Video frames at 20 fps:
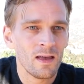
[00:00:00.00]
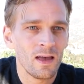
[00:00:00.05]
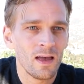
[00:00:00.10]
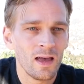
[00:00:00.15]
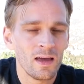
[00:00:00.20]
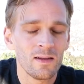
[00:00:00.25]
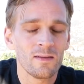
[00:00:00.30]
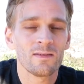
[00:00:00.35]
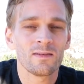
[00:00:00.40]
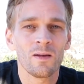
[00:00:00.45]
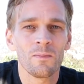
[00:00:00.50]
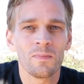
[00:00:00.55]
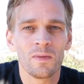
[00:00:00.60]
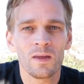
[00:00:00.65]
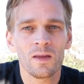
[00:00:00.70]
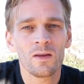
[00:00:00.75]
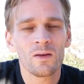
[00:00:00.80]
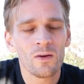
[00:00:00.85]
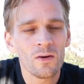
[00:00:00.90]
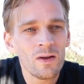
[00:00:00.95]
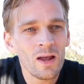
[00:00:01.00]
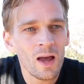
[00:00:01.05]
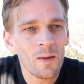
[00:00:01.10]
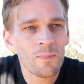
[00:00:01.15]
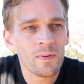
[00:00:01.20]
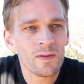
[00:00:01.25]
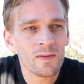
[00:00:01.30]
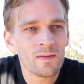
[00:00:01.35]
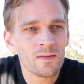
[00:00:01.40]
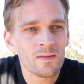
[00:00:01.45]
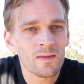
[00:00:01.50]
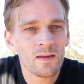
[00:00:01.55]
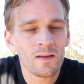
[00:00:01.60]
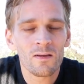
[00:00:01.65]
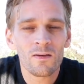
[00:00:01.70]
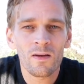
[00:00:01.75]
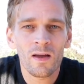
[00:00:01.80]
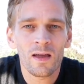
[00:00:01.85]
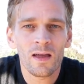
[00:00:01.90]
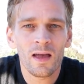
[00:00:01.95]
And if something good happens, then
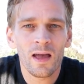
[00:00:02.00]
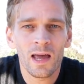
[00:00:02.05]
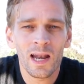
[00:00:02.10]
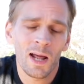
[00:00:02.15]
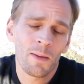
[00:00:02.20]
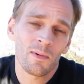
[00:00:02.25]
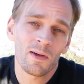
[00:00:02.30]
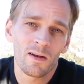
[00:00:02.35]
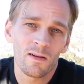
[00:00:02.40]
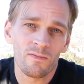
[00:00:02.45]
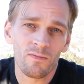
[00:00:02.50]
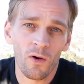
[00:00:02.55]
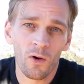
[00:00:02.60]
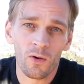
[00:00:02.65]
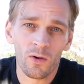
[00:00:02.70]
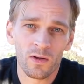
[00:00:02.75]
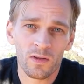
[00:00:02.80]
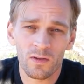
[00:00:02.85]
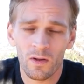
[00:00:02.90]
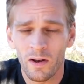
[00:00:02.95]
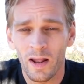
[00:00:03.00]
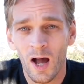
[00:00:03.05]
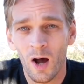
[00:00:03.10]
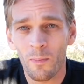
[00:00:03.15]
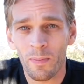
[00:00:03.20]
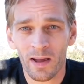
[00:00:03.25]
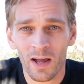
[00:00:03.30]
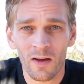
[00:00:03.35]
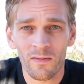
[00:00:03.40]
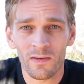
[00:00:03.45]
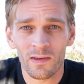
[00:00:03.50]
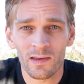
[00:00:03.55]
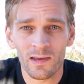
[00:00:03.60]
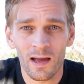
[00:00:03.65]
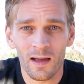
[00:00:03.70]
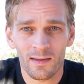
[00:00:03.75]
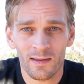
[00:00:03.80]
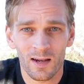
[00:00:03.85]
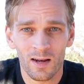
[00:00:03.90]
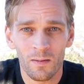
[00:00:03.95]
great. And I'm gonna focus on helping others.
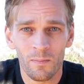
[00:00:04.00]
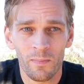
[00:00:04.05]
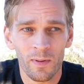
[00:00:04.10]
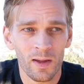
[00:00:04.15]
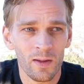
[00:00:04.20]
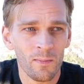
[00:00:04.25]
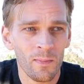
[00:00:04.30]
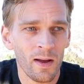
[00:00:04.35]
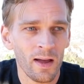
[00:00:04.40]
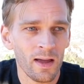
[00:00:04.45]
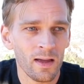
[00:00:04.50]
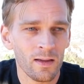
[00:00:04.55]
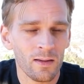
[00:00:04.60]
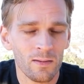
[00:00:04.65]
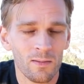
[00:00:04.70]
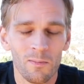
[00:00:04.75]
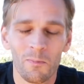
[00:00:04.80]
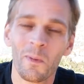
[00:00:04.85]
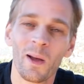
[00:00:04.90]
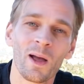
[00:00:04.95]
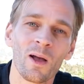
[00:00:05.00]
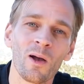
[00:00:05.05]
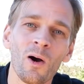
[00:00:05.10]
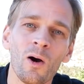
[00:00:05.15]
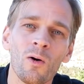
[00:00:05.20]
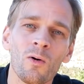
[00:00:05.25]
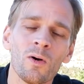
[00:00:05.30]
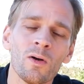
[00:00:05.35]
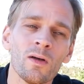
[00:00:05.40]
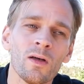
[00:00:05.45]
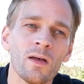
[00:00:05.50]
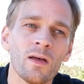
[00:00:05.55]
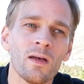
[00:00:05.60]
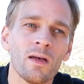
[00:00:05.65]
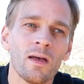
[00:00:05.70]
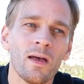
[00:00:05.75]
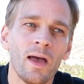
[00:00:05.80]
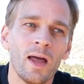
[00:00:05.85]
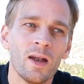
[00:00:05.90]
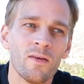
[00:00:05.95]
That's gonna be my goal.
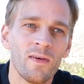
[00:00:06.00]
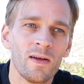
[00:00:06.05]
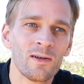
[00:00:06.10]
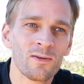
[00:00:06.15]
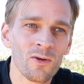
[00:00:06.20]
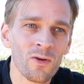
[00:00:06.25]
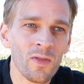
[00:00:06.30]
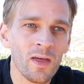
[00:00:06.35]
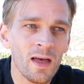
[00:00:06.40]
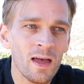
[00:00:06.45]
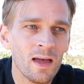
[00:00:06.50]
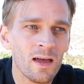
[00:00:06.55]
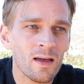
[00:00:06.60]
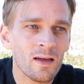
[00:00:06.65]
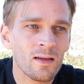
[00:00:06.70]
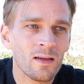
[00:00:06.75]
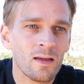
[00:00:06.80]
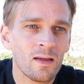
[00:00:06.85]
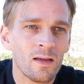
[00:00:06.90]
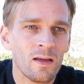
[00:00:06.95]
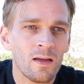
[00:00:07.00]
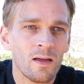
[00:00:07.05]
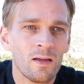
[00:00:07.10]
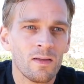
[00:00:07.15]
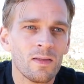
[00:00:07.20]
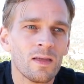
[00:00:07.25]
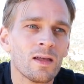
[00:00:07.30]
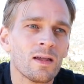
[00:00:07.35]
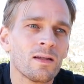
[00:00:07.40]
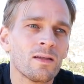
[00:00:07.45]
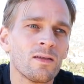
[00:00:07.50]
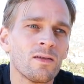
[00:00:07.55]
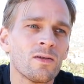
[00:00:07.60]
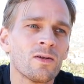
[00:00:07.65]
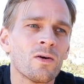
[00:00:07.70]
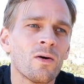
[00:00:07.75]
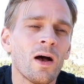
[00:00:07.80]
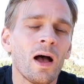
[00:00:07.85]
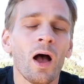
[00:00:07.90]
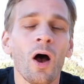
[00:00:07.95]
And if I do that, then
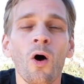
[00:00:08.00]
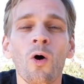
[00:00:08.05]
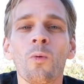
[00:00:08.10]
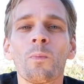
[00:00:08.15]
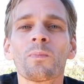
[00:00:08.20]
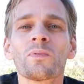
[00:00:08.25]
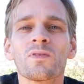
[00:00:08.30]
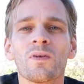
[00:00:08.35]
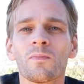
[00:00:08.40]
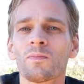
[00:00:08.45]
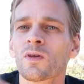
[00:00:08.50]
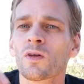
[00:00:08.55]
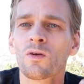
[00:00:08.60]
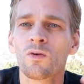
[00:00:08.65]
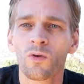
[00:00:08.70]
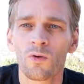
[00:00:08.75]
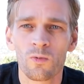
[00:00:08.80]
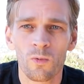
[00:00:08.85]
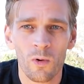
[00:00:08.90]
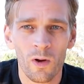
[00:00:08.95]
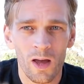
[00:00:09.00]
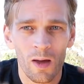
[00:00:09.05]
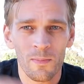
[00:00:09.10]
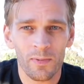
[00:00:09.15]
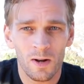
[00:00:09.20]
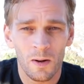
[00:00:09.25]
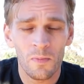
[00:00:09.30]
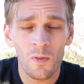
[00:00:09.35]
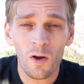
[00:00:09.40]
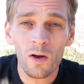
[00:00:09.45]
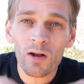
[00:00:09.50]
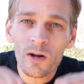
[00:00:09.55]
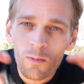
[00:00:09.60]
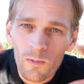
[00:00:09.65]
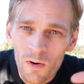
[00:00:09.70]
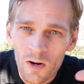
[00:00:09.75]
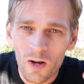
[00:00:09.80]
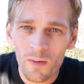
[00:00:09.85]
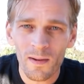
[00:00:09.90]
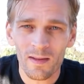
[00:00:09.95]
I hope something good will happen. I'm not gonna
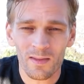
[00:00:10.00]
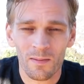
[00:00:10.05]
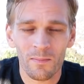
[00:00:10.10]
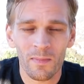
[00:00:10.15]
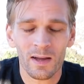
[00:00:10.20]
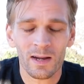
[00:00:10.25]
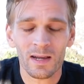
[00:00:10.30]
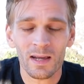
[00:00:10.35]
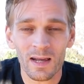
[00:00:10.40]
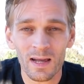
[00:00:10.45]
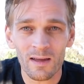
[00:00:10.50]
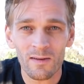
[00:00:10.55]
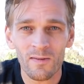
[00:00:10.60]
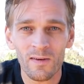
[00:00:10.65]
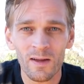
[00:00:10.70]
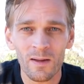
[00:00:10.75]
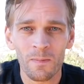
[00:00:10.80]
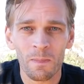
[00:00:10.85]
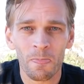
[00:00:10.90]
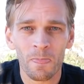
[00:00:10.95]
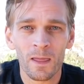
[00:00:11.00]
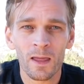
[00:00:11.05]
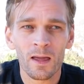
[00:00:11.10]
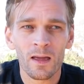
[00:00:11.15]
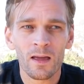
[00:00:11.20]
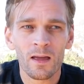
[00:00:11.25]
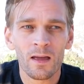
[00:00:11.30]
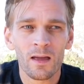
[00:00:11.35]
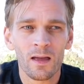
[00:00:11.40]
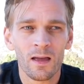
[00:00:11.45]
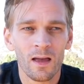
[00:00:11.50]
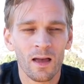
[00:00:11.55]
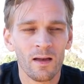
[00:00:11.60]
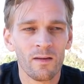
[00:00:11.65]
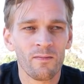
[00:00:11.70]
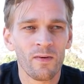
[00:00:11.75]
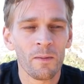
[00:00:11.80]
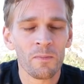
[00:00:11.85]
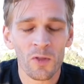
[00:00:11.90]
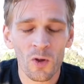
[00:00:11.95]
worry about the money either.
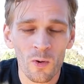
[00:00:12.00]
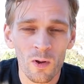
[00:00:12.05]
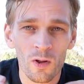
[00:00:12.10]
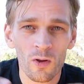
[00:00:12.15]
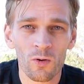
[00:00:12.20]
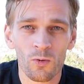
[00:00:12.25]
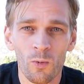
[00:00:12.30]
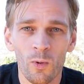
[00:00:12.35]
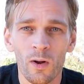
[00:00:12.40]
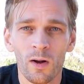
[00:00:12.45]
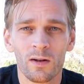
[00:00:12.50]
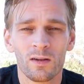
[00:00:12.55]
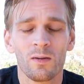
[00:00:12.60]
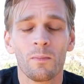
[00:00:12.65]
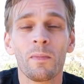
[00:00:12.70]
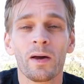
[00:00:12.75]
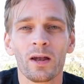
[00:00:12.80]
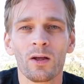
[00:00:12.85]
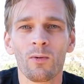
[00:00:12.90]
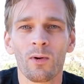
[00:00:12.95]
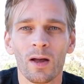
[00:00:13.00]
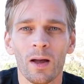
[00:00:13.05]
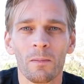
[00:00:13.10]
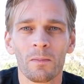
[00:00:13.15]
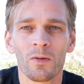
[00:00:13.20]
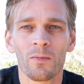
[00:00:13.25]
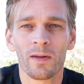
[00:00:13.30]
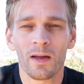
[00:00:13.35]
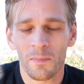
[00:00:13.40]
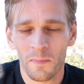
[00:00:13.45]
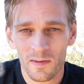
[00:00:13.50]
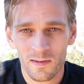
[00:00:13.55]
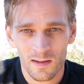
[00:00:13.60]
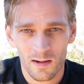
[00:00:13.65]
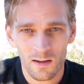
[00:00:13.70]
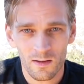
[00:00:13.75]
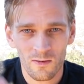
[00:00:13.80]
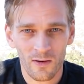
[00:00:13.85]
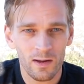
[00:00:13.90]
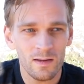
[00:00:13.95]
If I'm doing good work, the money will come to me. I'm just
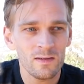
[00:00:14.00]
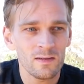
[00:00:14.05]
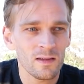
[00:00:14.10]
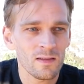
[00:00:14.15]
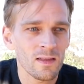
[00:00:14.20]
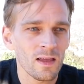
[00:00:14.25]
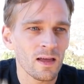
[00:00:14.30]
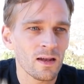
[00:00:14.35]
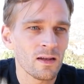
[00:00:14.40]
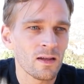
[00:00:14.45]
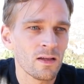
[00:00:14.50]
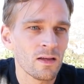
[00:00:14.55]
gonna trust in that.